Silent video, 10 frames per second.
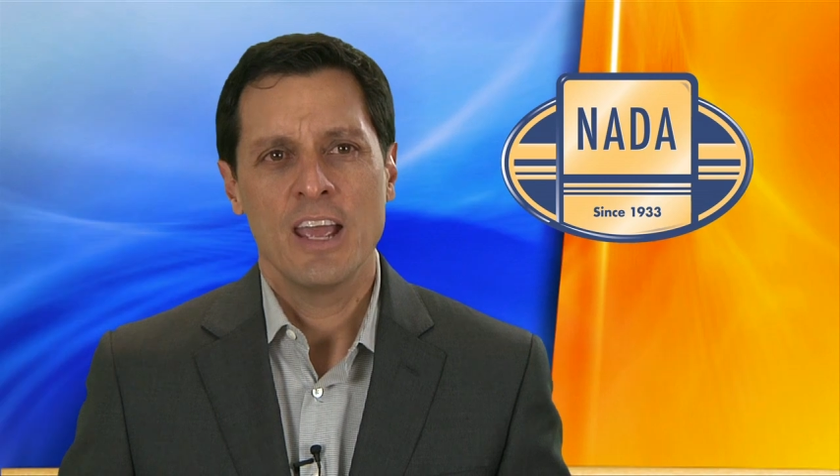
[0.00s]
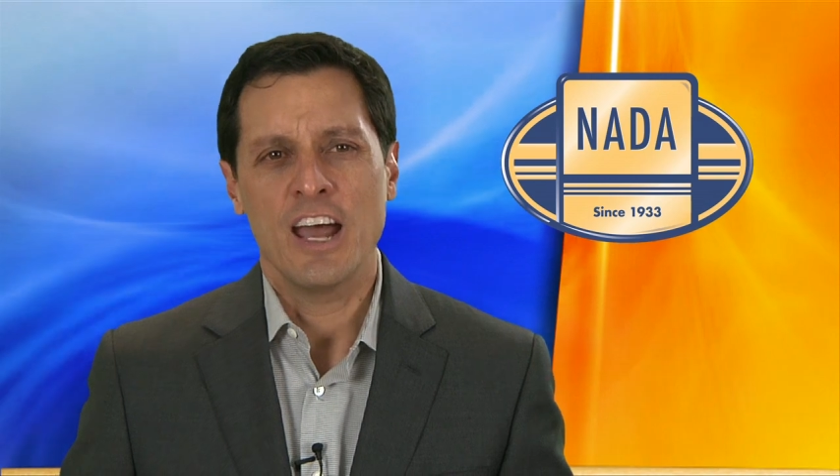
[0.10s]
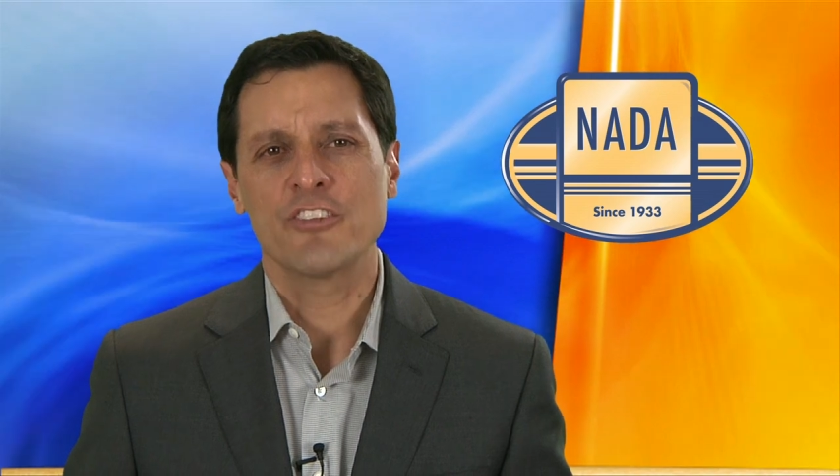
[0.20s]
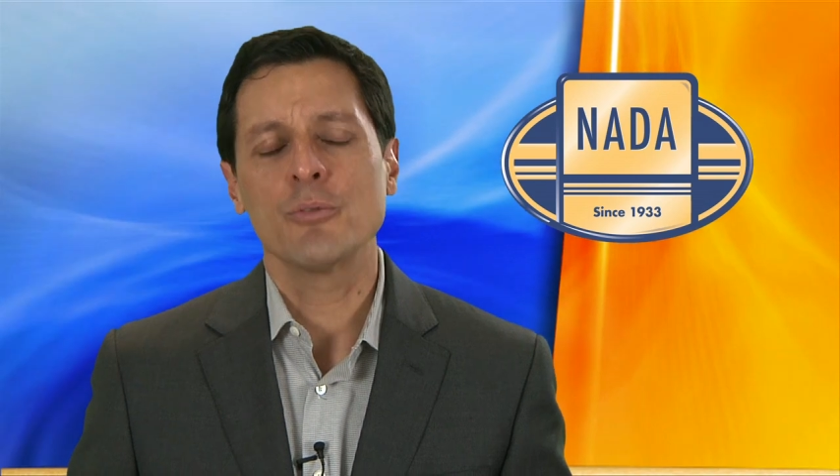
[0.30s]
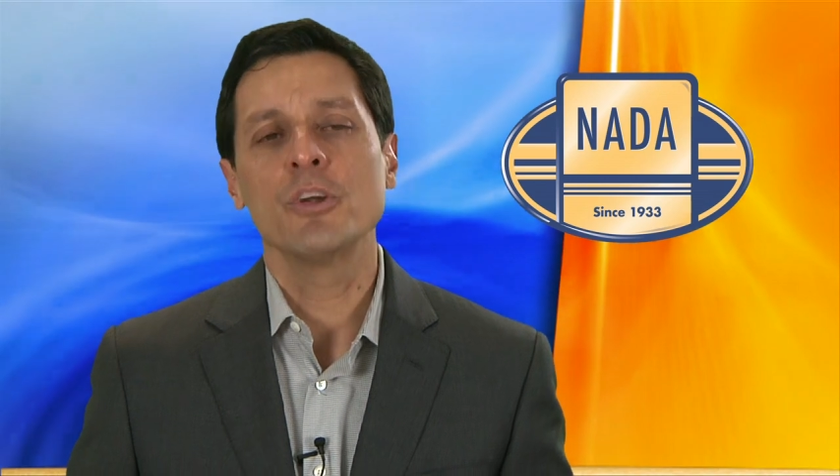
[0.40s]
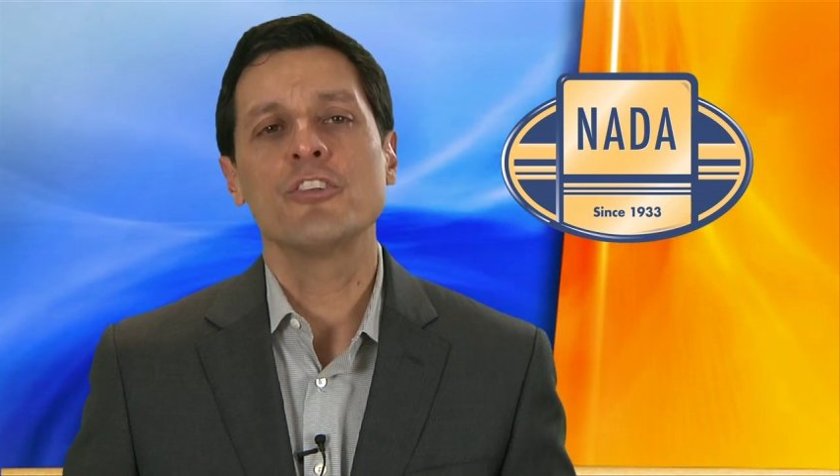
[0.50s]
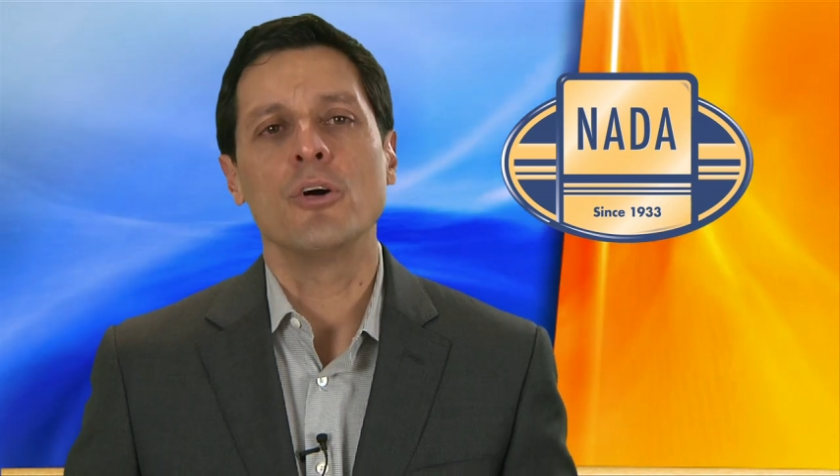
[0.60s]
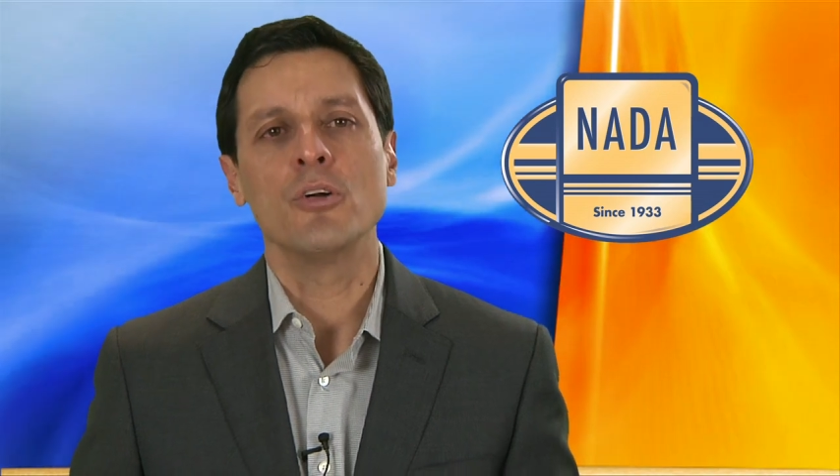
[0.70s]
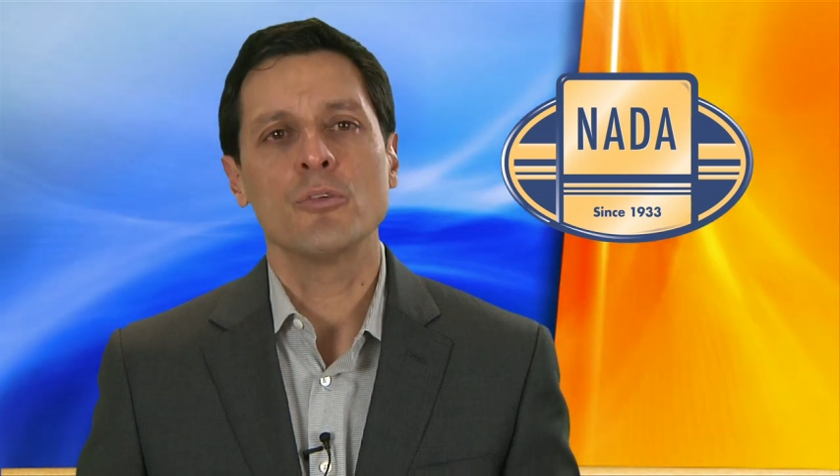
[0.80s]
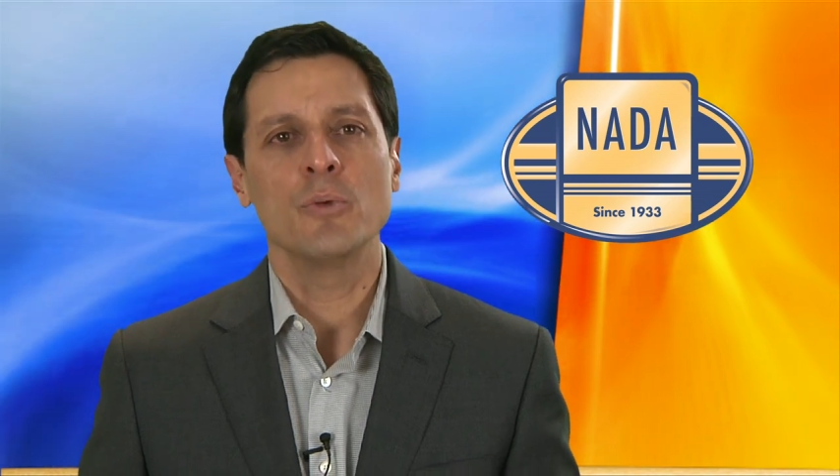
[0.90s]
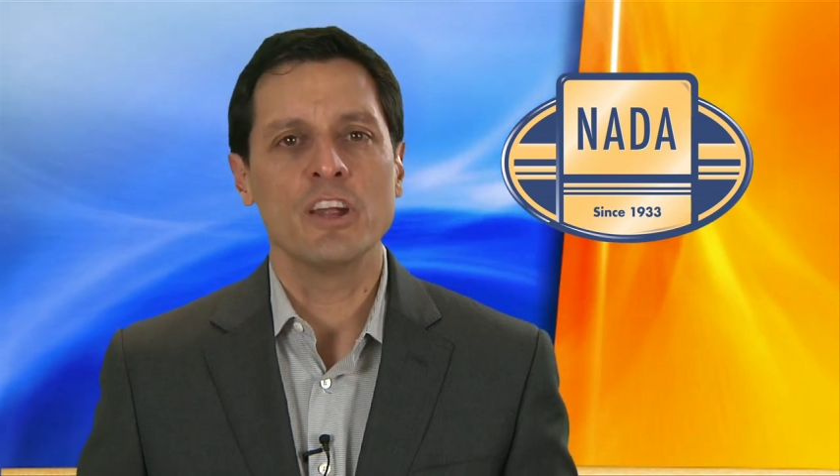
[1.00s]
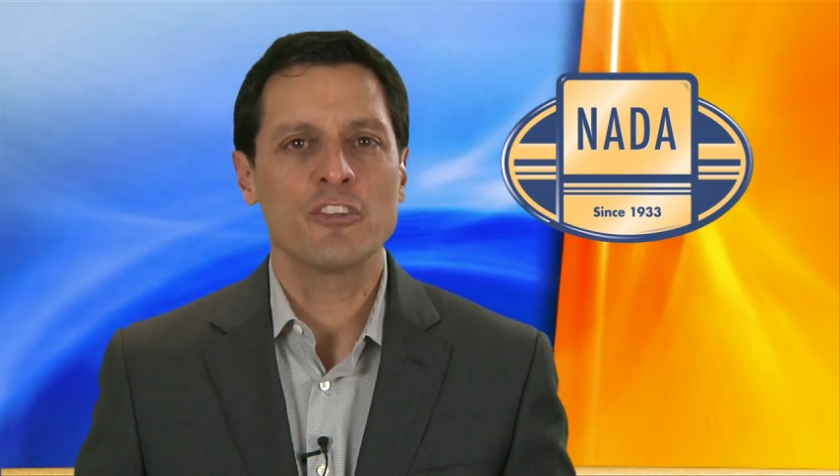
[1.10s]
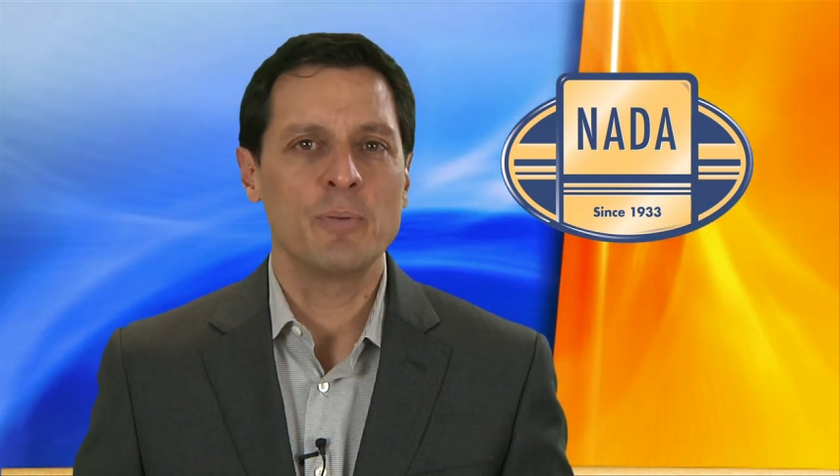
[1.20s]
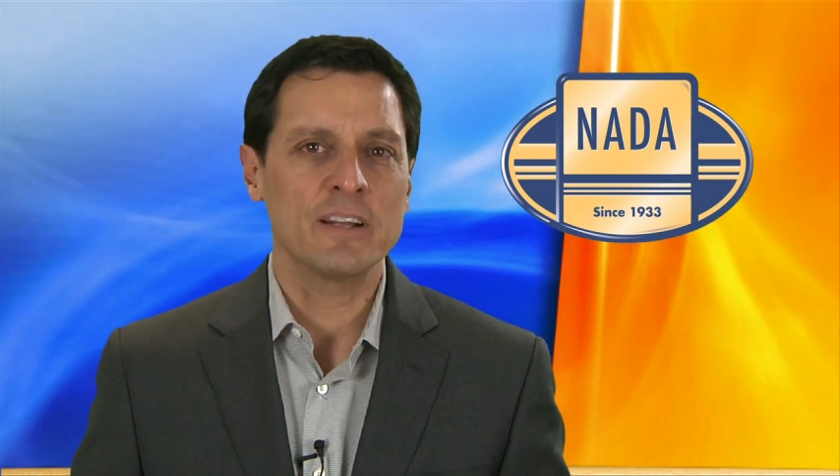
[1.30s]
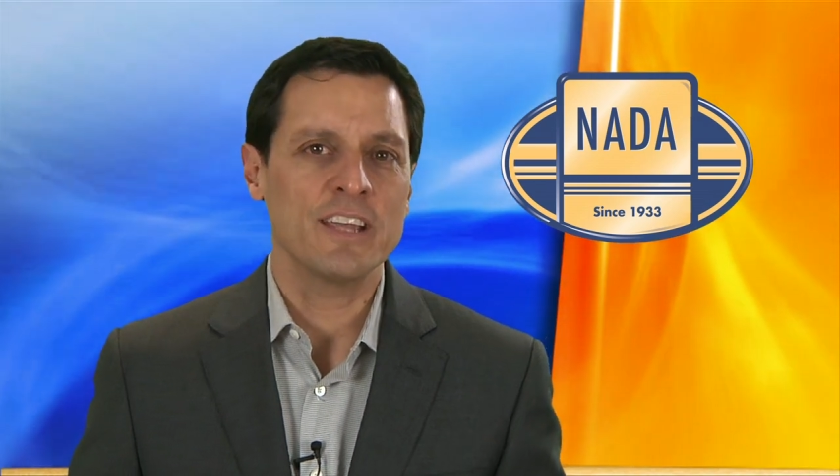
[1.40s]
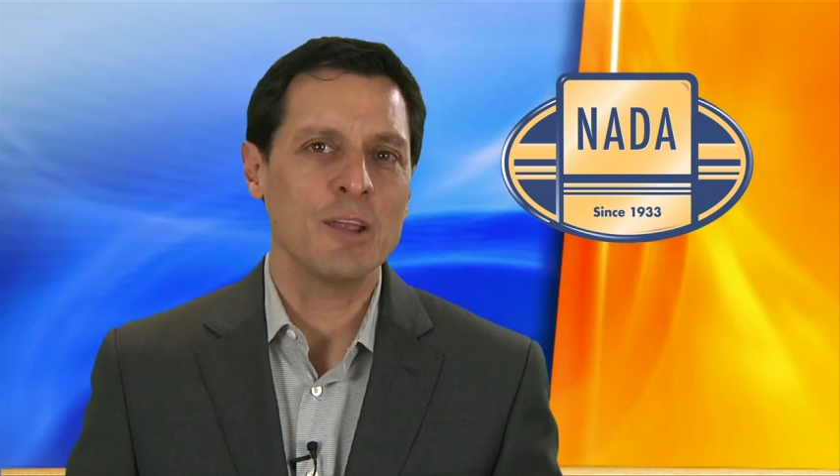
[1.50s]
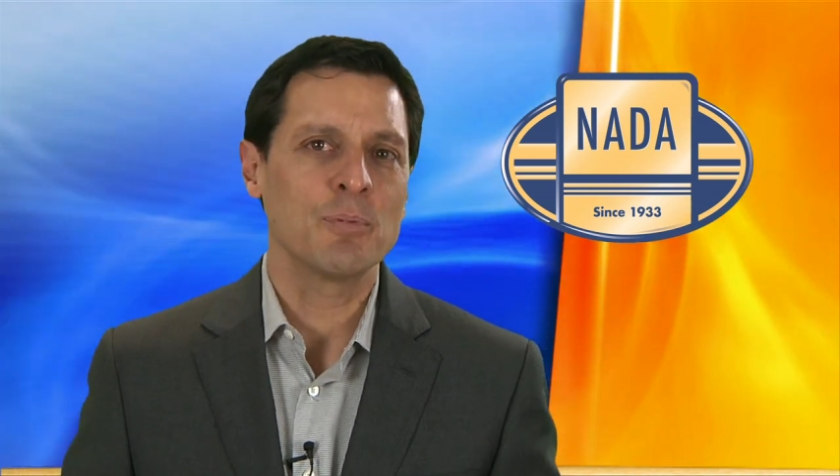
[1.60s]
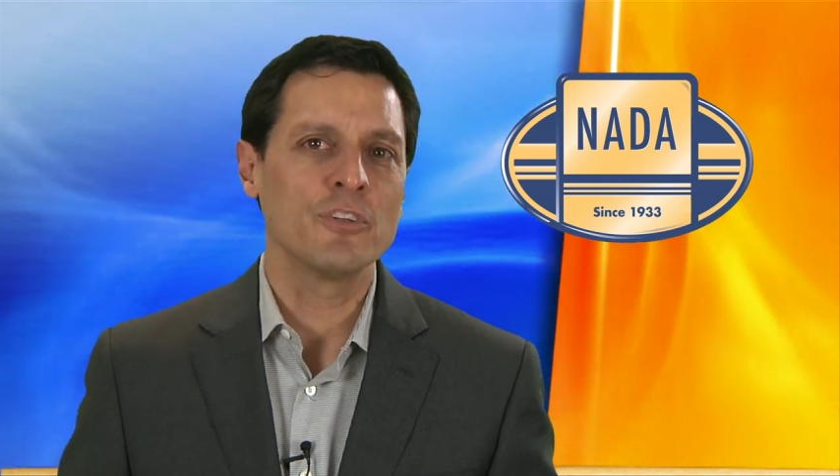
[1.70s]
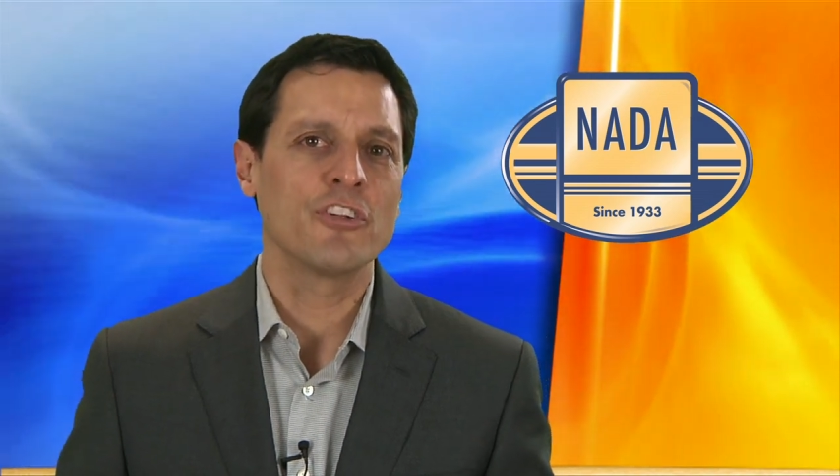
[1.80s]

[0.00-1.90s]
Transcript: As a result, we expect April